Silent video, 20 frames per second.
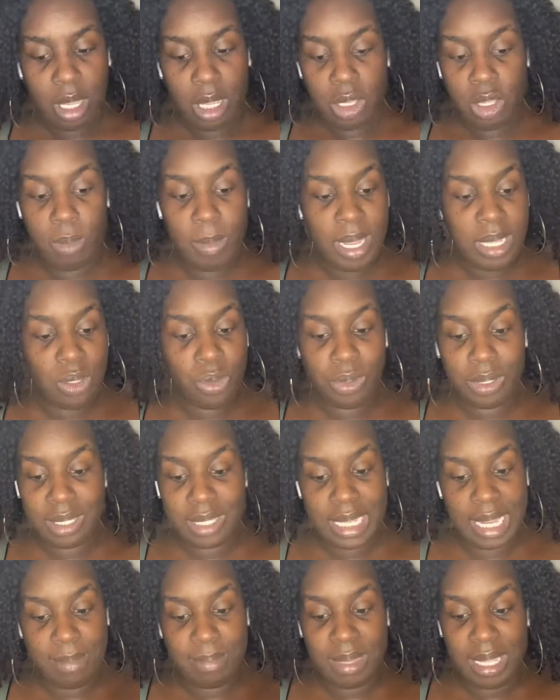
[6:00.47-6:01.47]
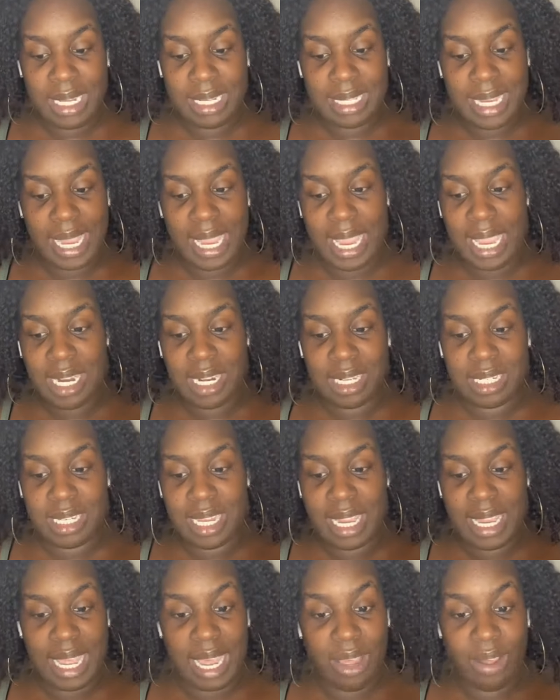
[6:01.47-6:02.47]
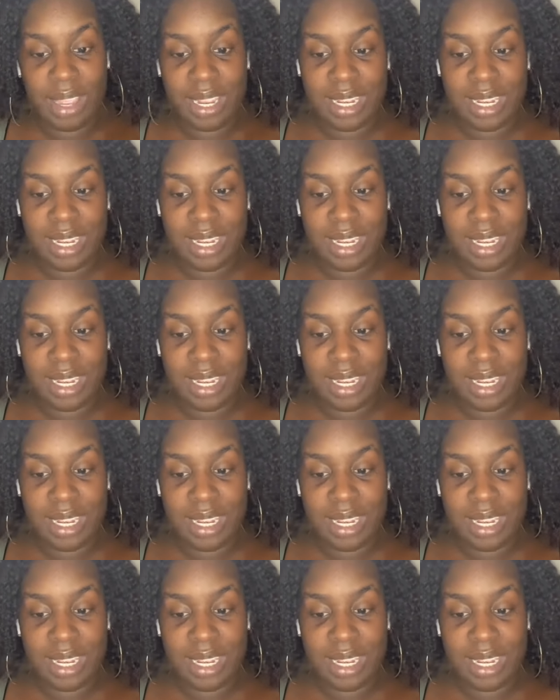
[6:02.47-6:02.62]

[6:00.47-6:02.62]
You may do the same thing day in and day out,